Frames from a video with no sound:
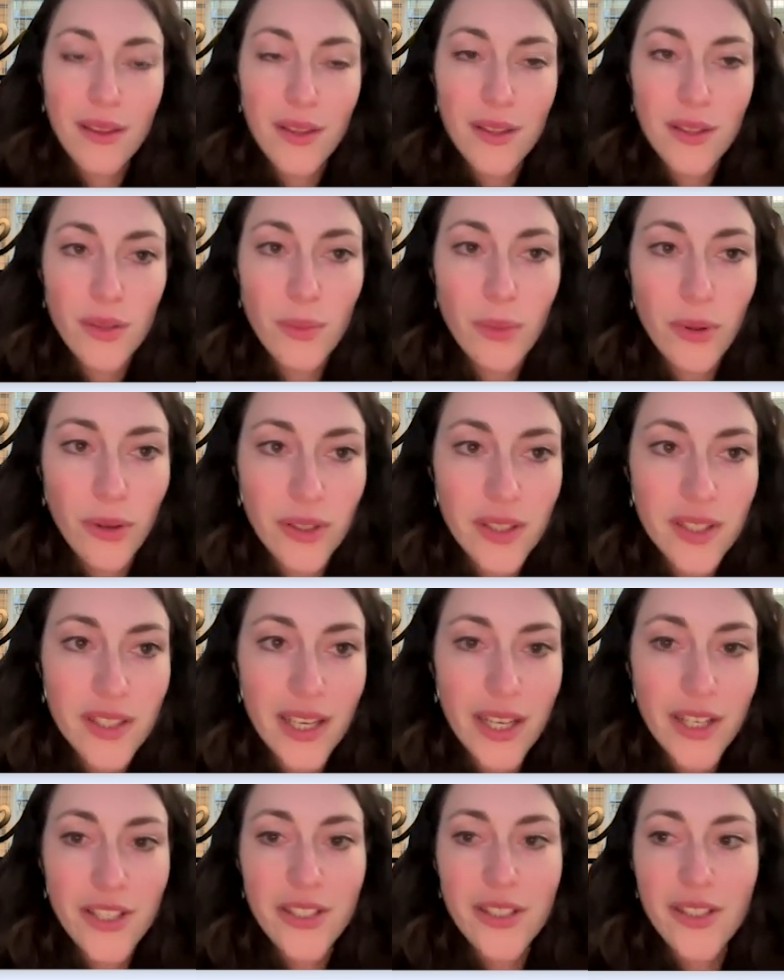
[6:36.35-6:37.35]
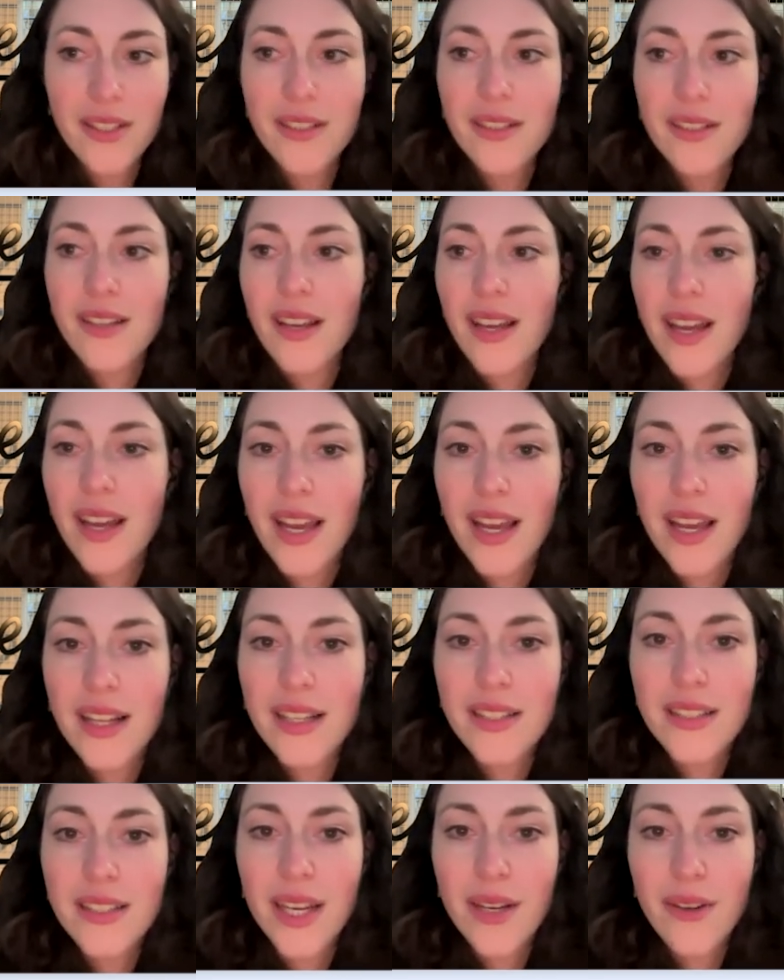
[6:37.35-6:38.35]
the support section,
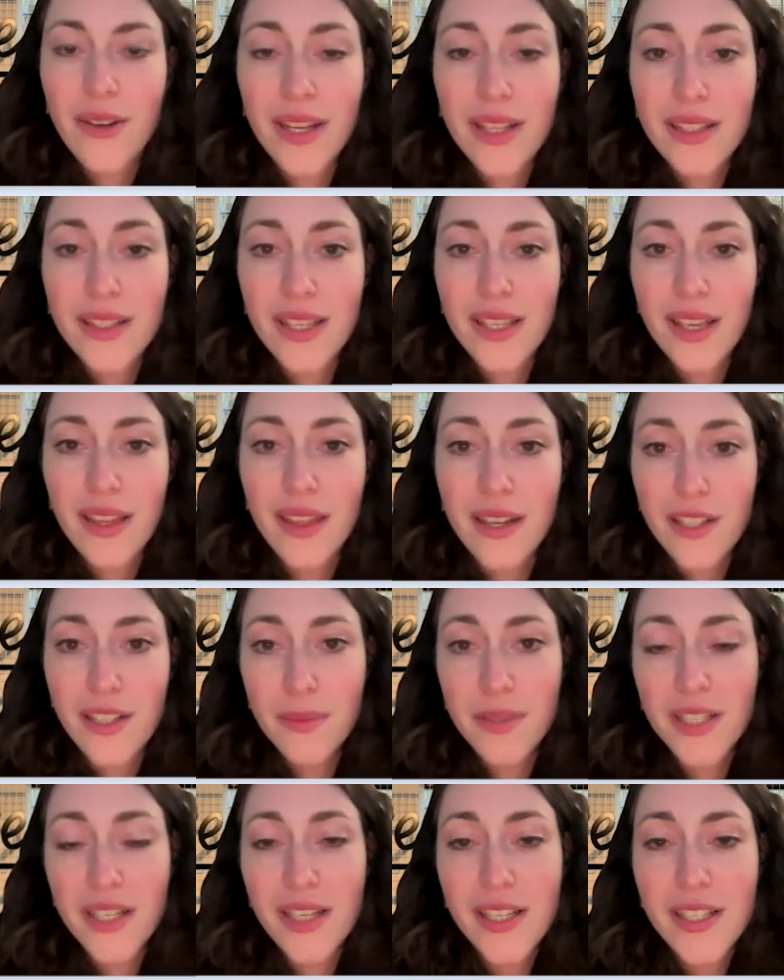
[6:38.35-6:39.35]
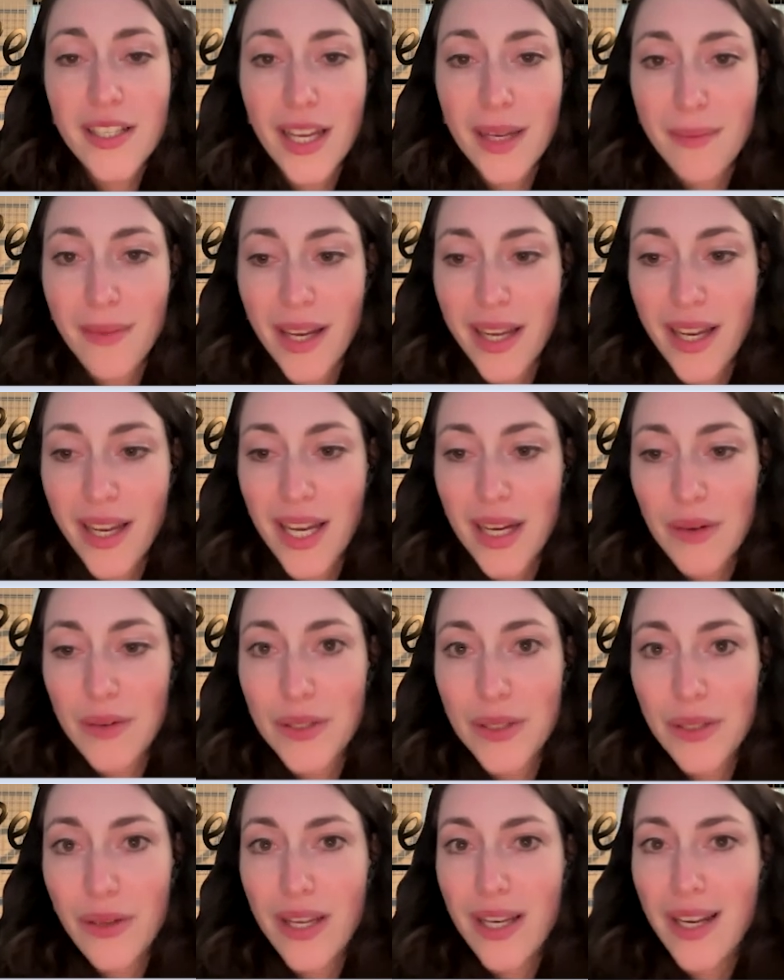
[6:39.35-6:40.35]
and there you can see there's Matilda in my
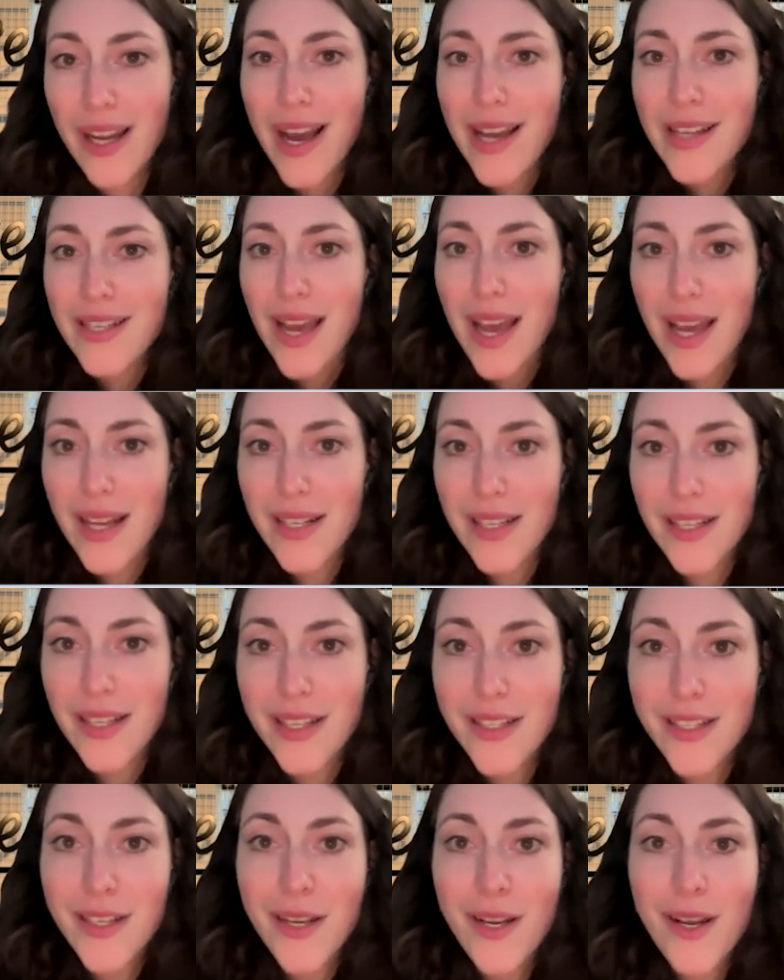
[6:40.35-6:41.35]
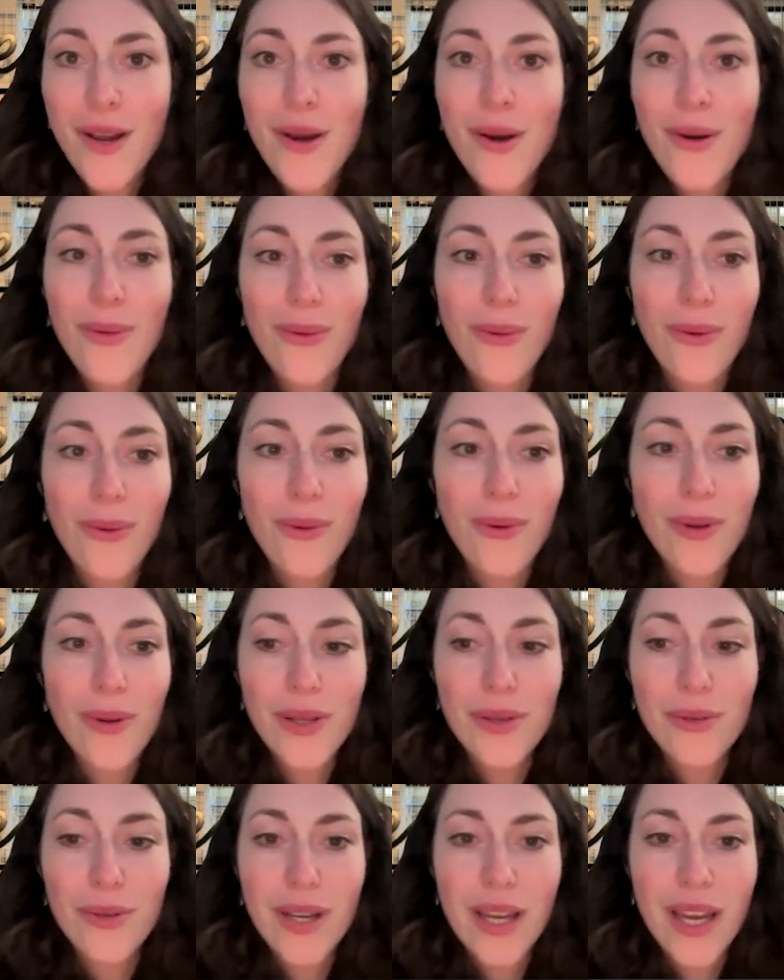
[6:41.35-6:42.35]
account. You can either edit it or
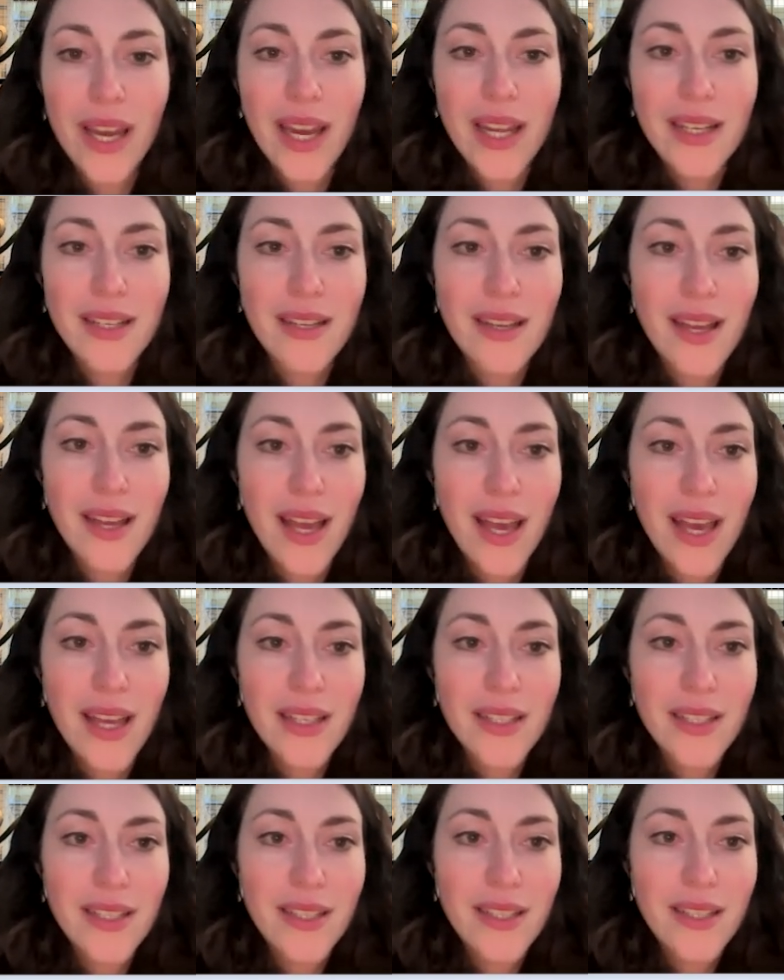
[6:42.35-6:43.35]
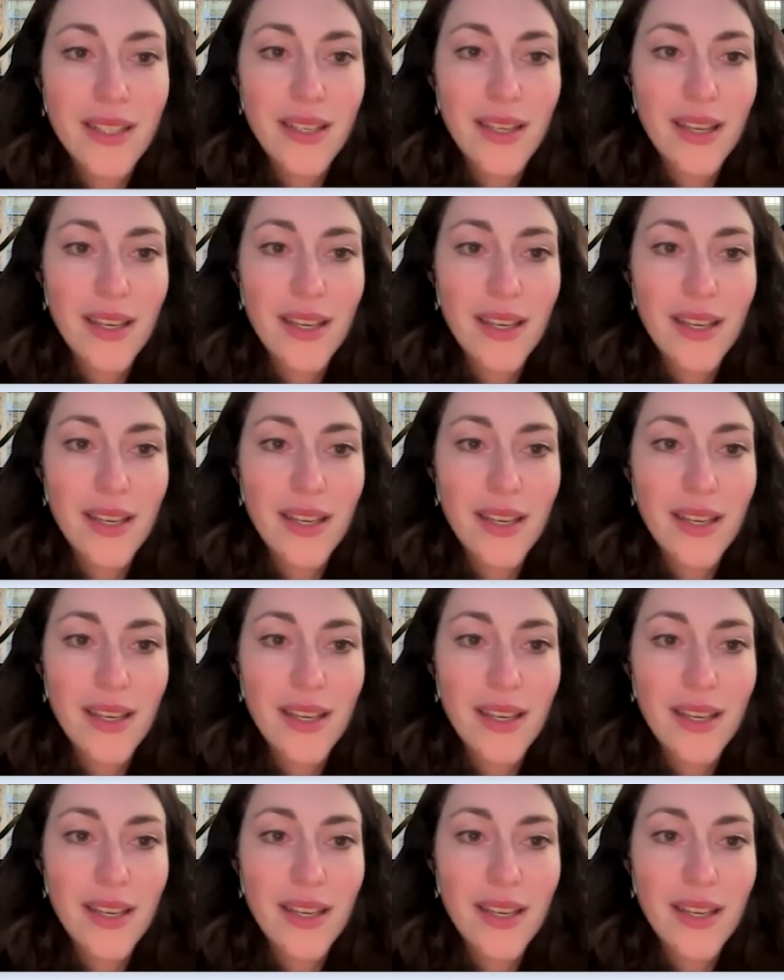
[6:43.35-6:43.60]
you can add